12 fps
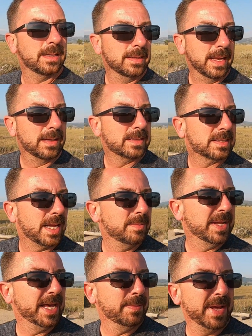Now it's time
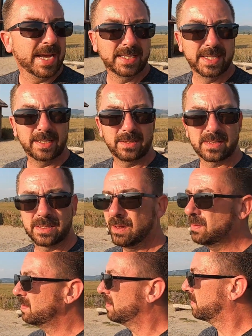to head back to
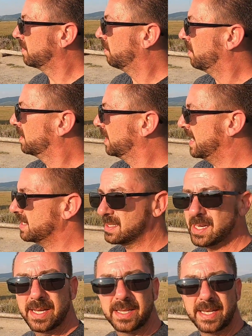Yellowstone for one last
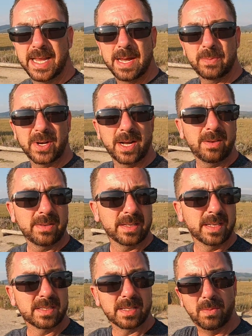night at the campground, and
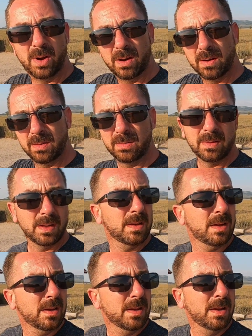then tomorrow
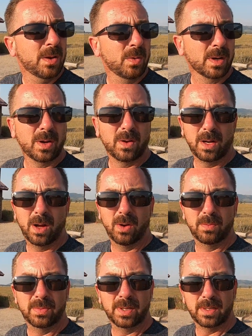we're going home.